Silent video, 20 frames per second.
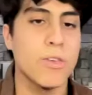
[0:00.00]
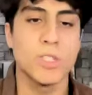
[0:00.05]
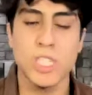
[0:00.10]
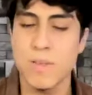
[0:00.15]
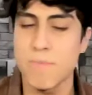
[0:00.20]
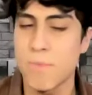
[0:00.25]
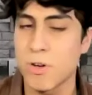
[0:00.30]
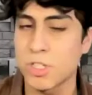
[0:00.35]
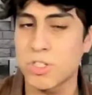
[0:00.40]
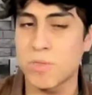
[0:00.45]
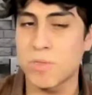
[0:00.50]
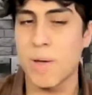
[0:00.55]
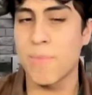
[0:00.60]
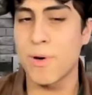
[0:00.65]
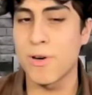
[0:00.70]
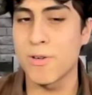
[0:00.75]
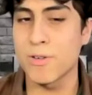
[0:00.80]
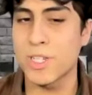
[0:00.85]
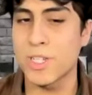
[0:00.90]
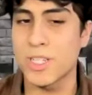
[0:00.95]
see most of my
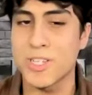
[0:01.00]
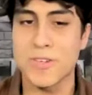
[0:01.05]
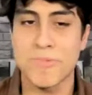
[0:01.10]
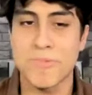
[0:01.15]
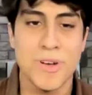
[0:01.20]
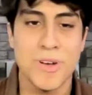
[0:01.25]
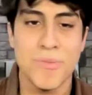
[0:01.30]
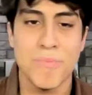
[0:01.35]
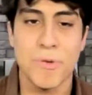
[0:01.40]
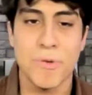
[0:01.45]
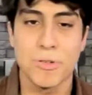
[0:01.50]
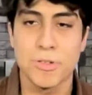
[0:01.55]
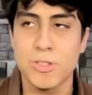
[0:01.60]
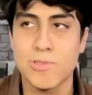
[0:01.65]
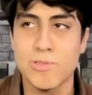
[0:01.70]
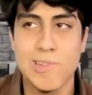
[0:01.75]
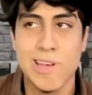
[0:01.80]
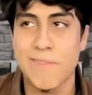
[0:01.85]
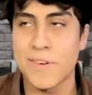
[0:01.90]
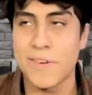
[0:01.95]
posts and
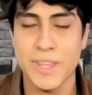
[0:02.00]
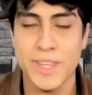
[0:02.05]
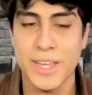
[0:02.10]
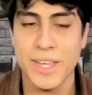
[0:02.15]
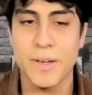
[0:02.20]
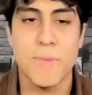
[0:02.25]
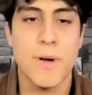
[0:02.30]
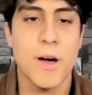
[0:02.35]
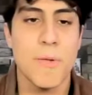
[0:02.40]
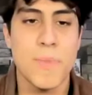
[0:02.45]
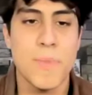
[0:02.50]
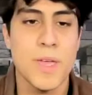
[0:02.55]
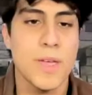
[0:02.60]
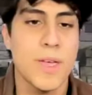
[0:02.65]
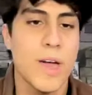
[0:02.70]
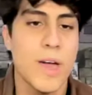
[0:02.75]
most everything about me